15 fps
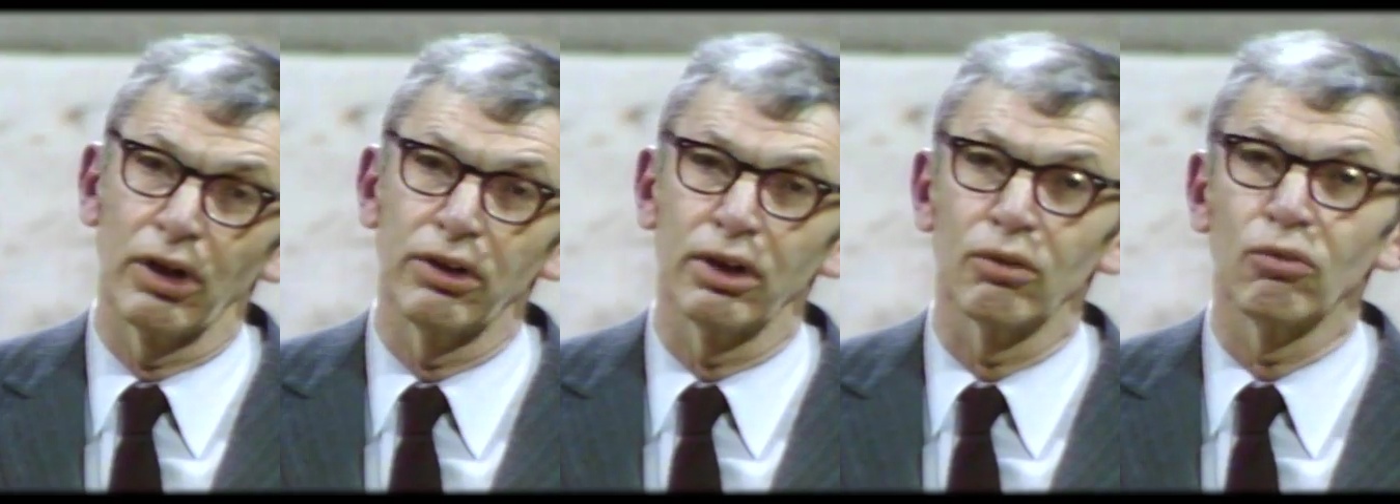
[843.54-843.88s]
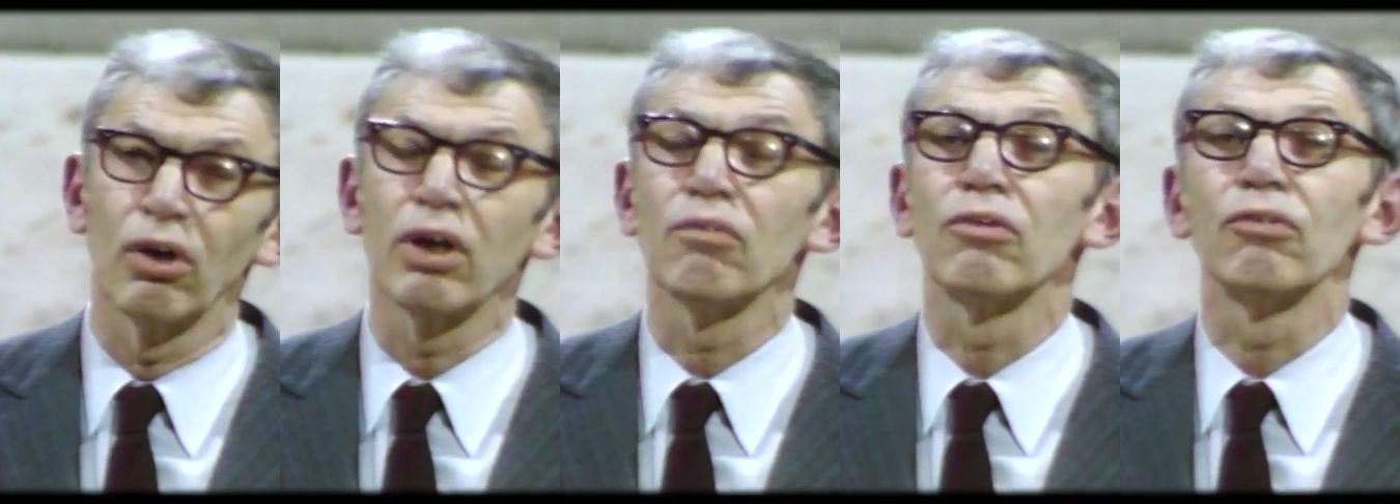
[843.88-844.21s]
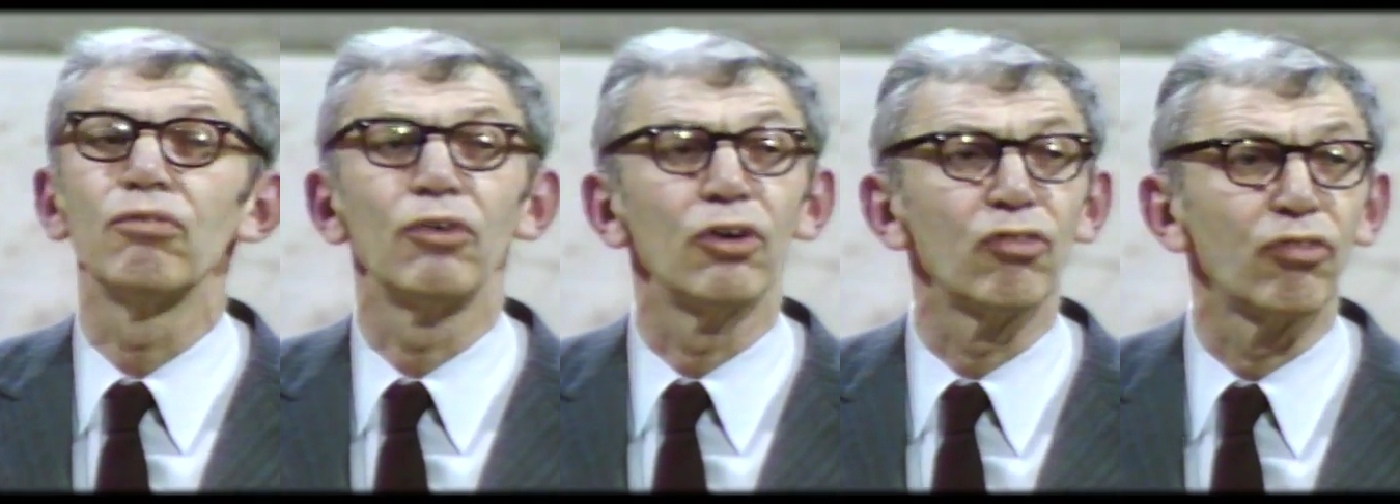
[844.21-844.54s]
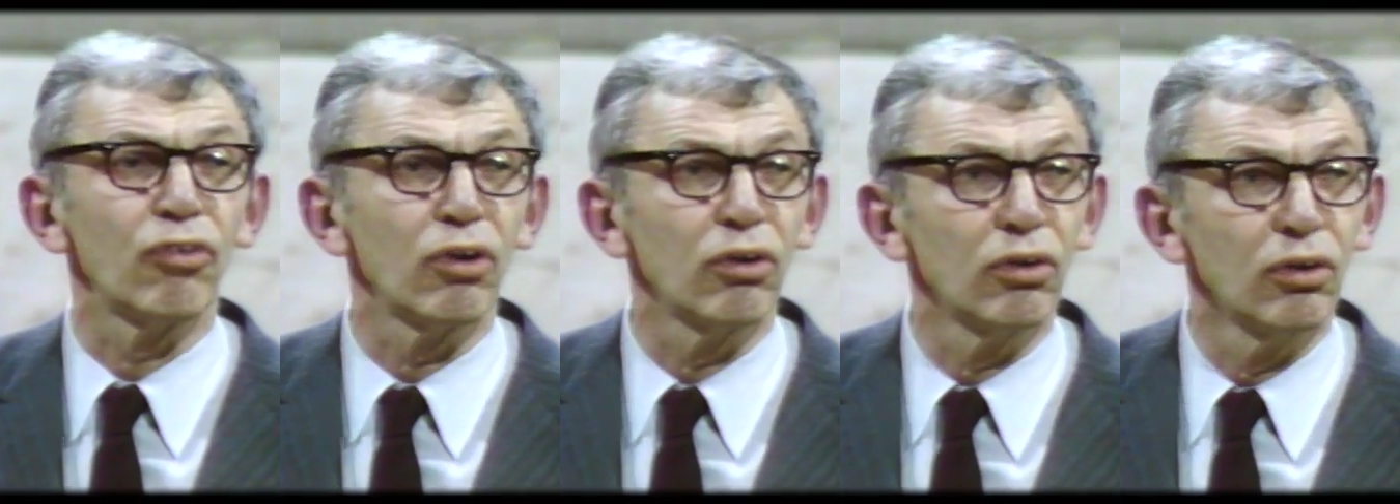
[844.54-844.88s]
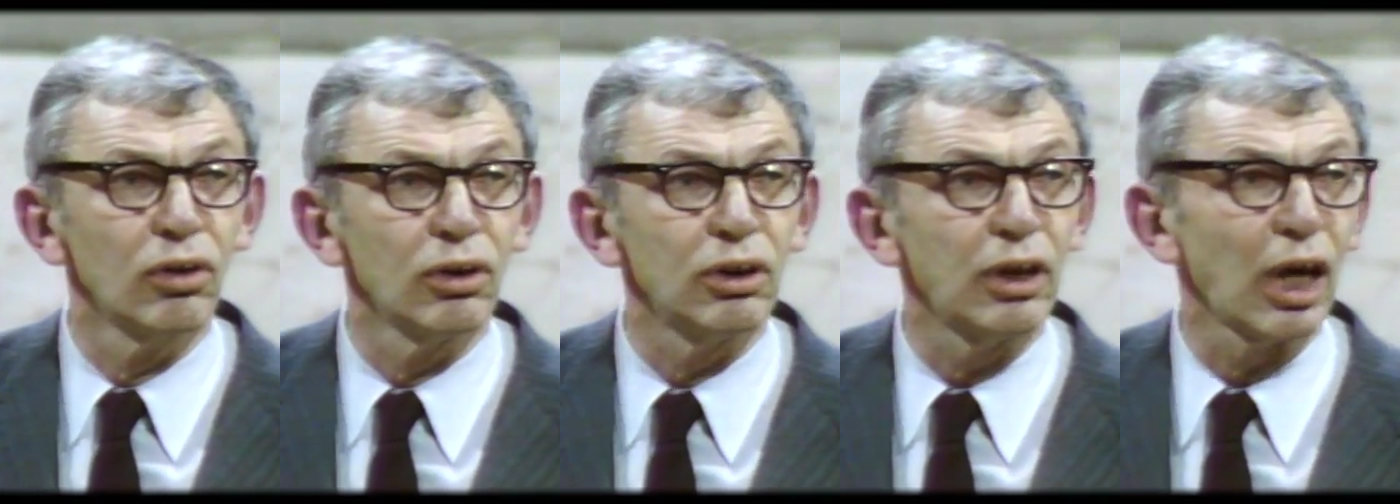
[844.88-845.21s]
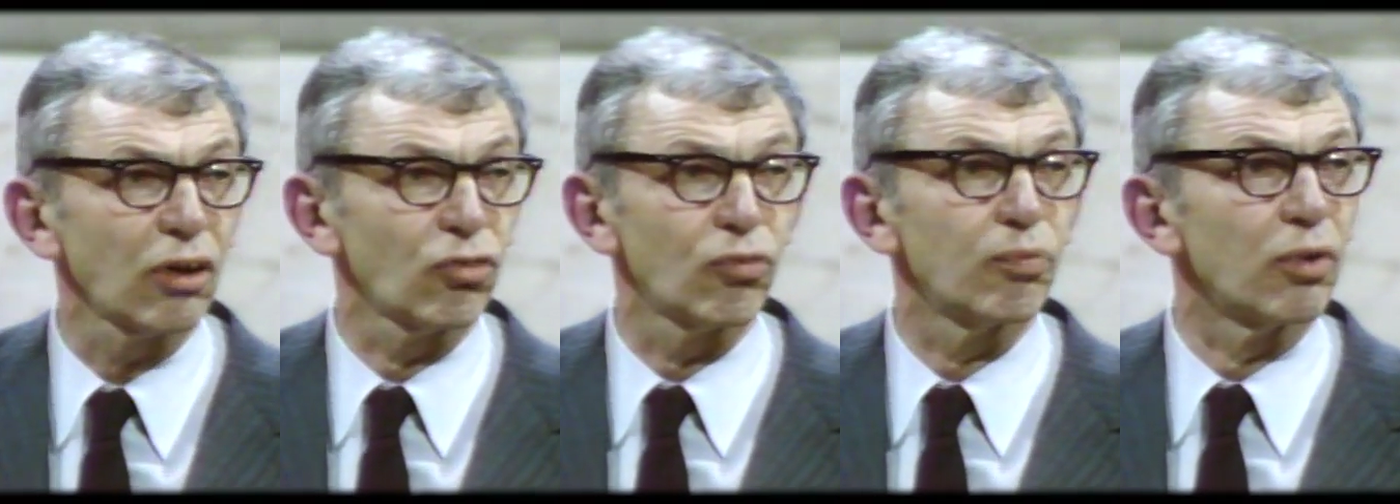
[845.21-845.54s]
think one of the first
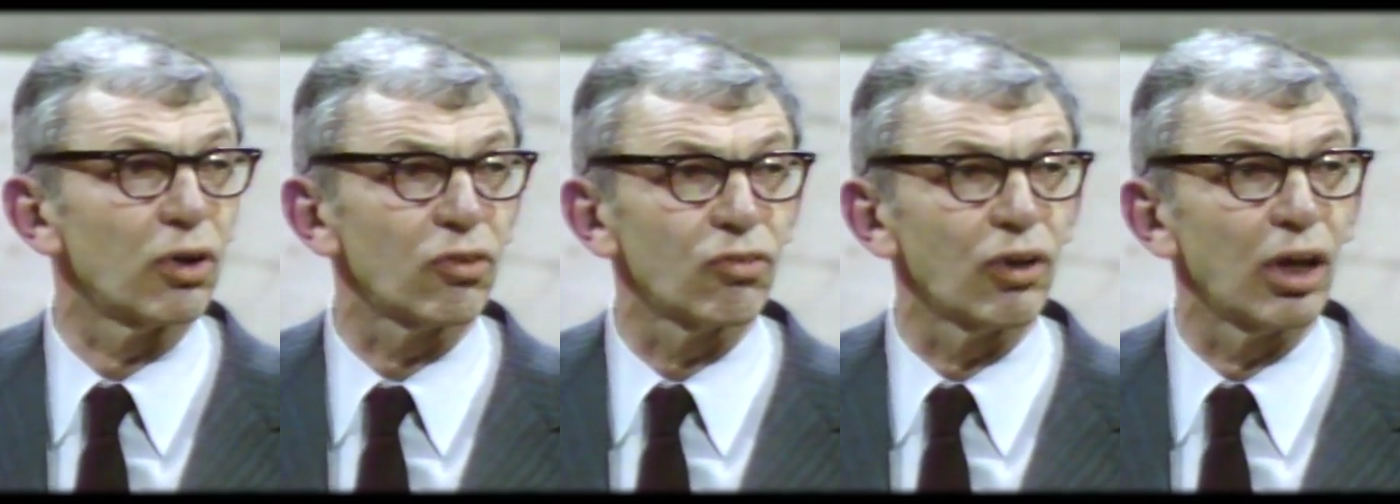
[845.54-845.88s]
textbooks